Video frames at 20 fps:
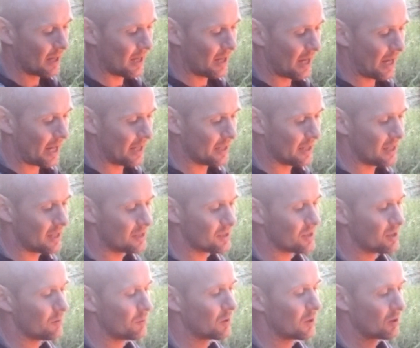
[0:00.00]
and
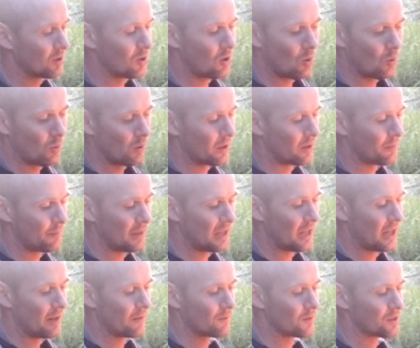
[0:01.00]
Izzy would go with me
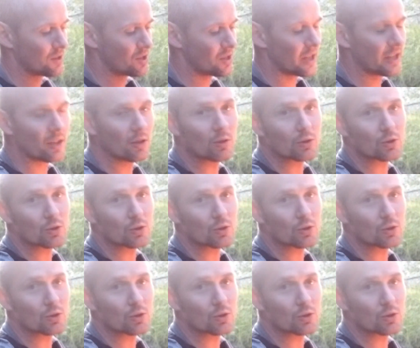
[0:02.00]
every single